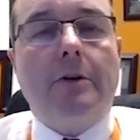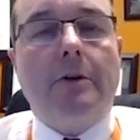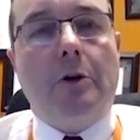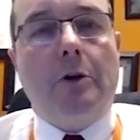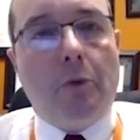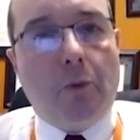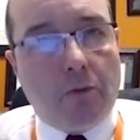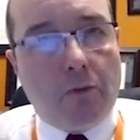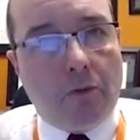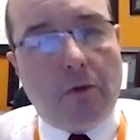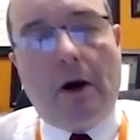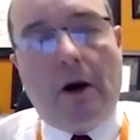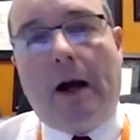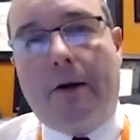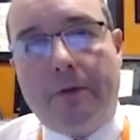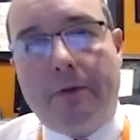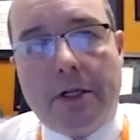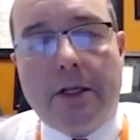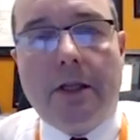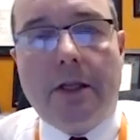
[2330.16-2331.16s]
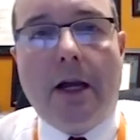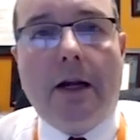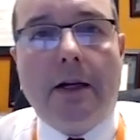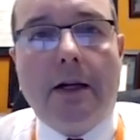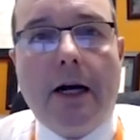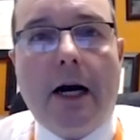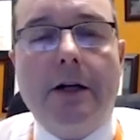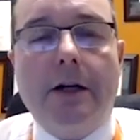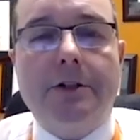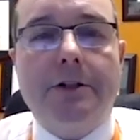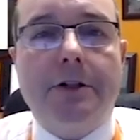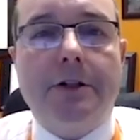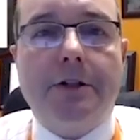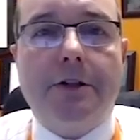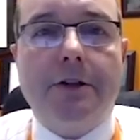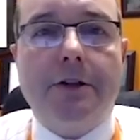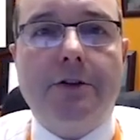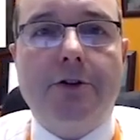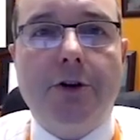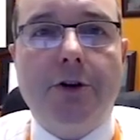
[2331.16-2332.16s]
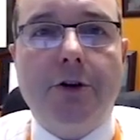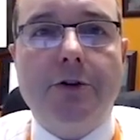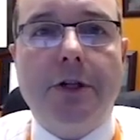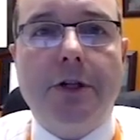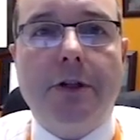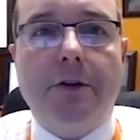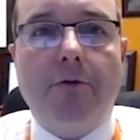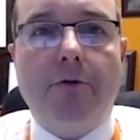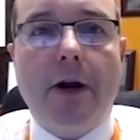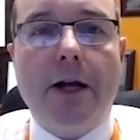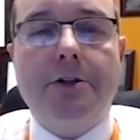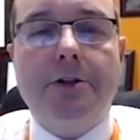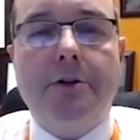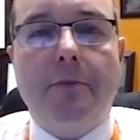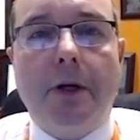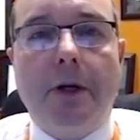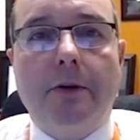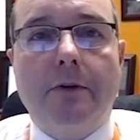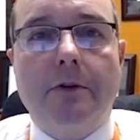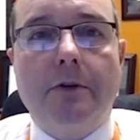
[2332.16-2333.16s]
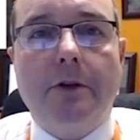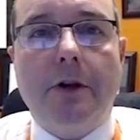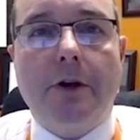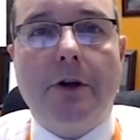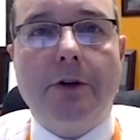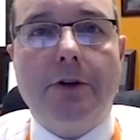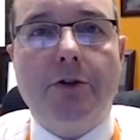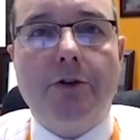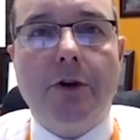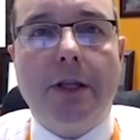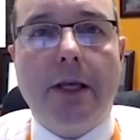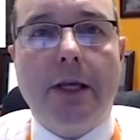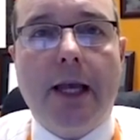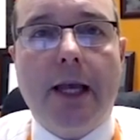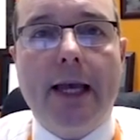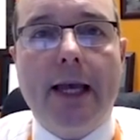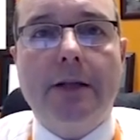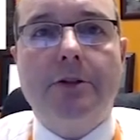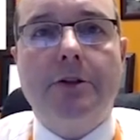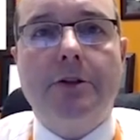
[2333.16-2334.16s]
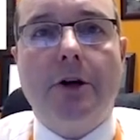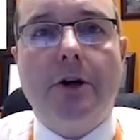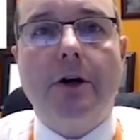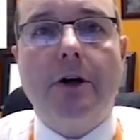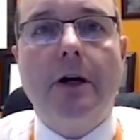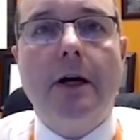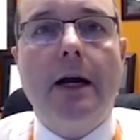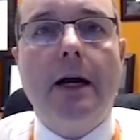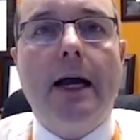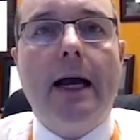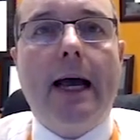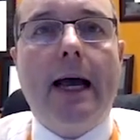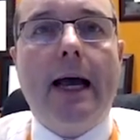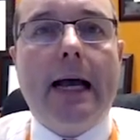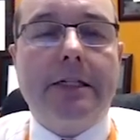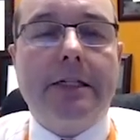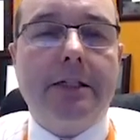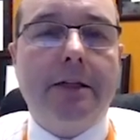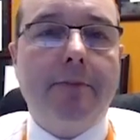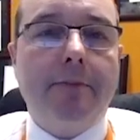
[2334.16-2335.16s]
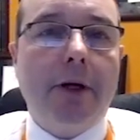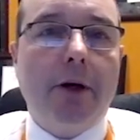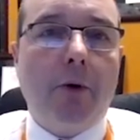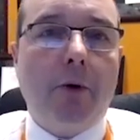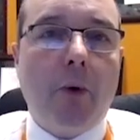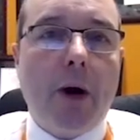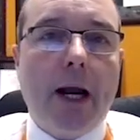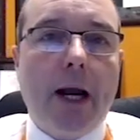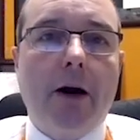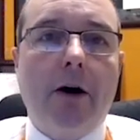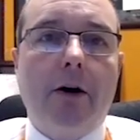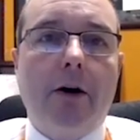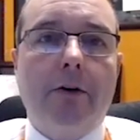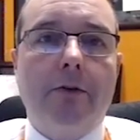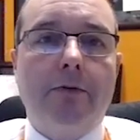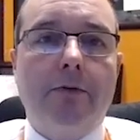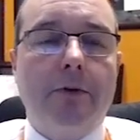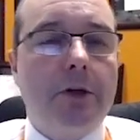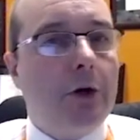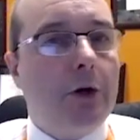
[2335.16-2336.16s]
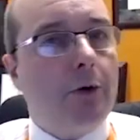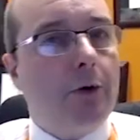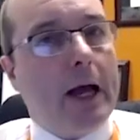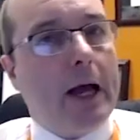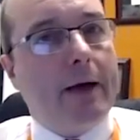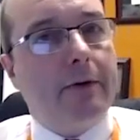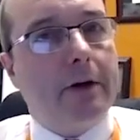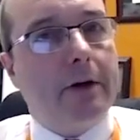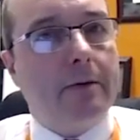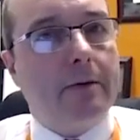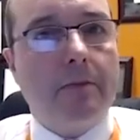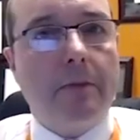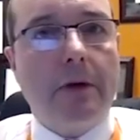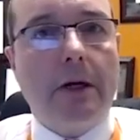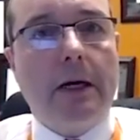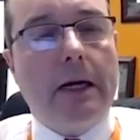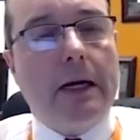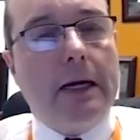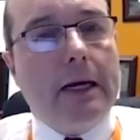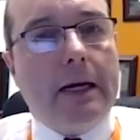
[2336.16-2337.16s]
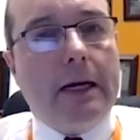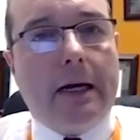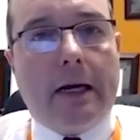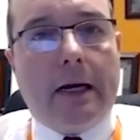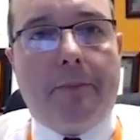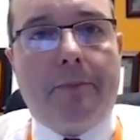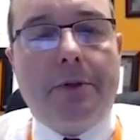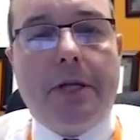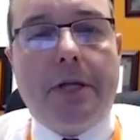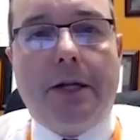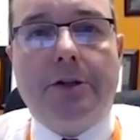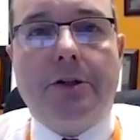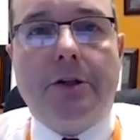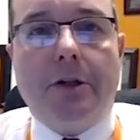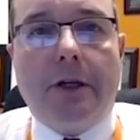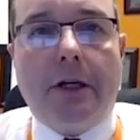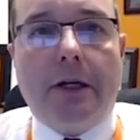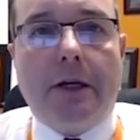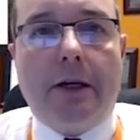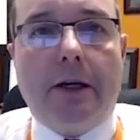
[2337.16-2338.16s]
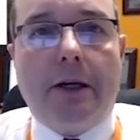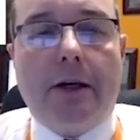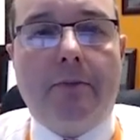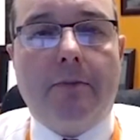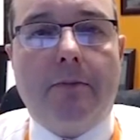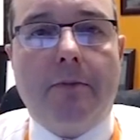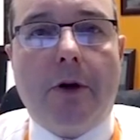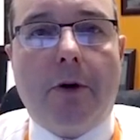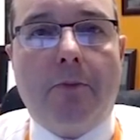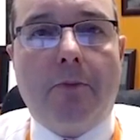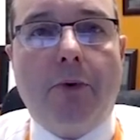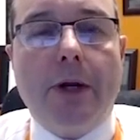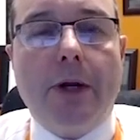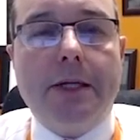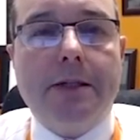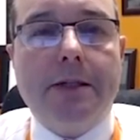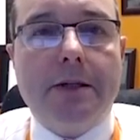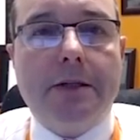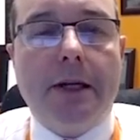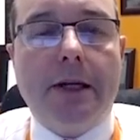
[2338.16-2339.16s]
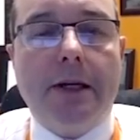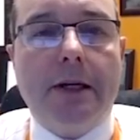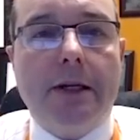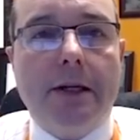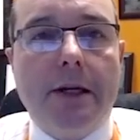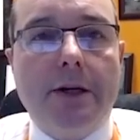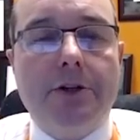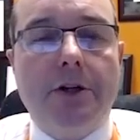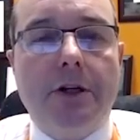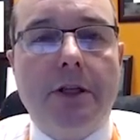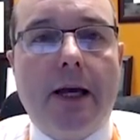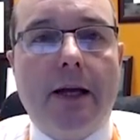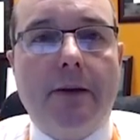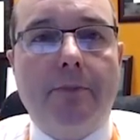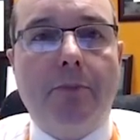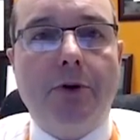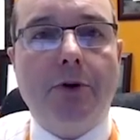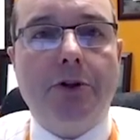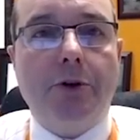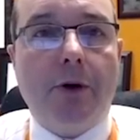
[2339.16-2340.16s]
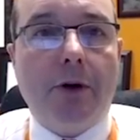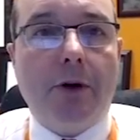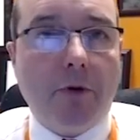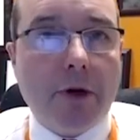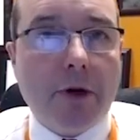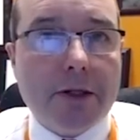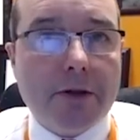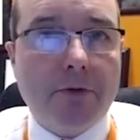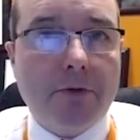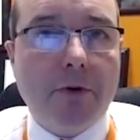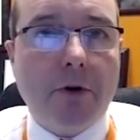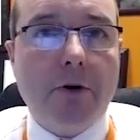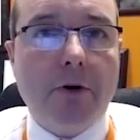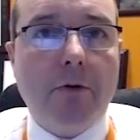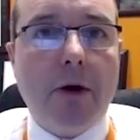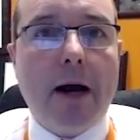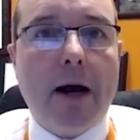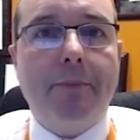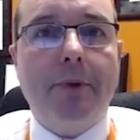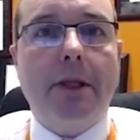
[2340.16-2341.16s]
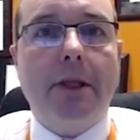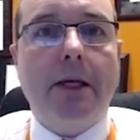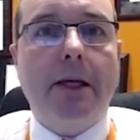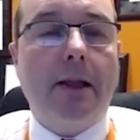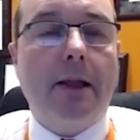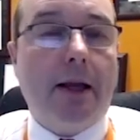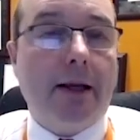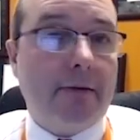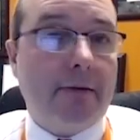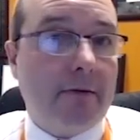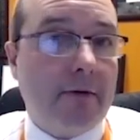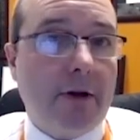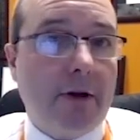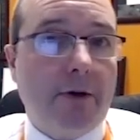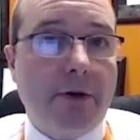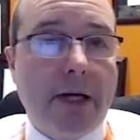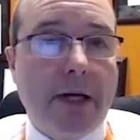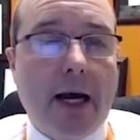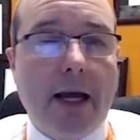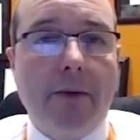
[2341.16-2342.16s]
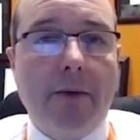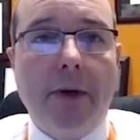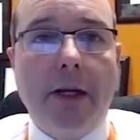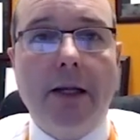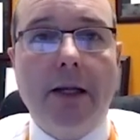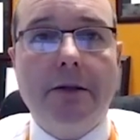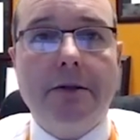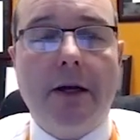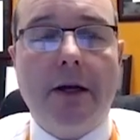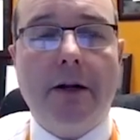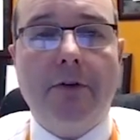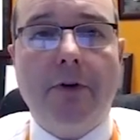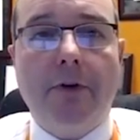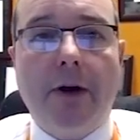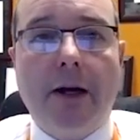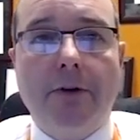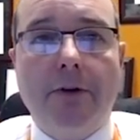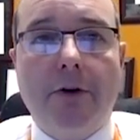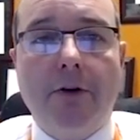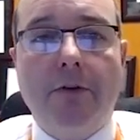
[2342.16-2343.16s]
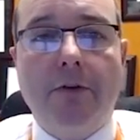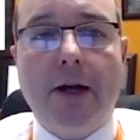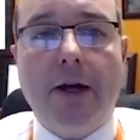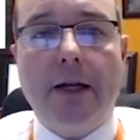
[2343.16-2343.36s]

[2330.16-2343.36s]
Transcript: you obviously the oncologist in choosing the regimen, you know, to treat the cancer, has to be aware of, do you have a potentially you know, pre-existing condition that puts you at risk for neuropathy, like, you know, diabetes can affect nerve